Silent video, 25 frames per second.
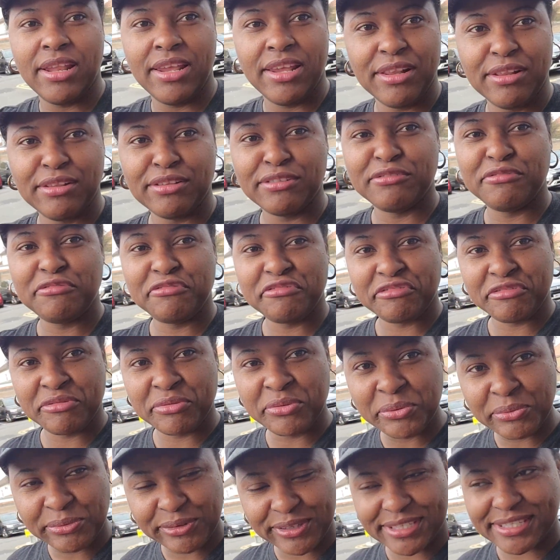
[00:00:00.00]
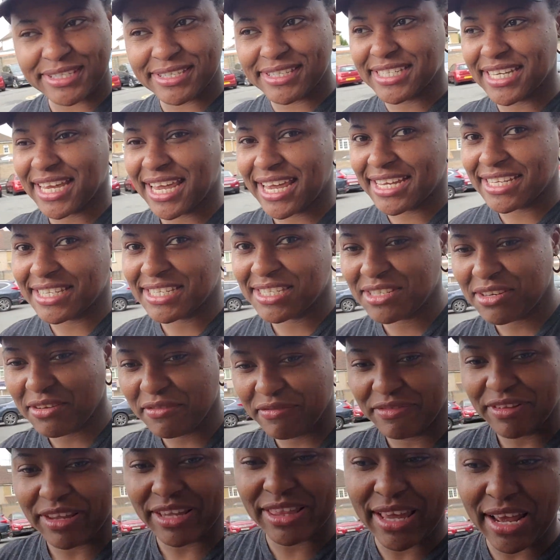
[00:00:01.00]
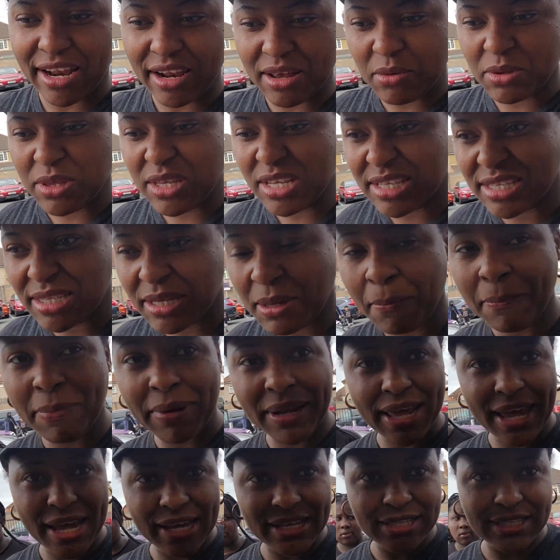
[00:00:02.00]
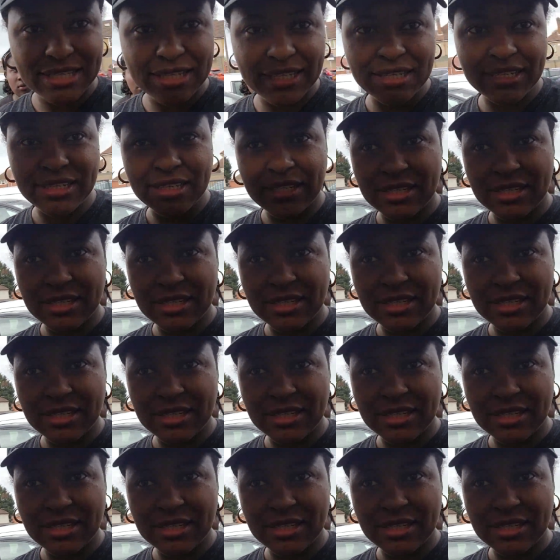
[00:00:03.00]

little fruits and stuff like that. I'll need some plantain.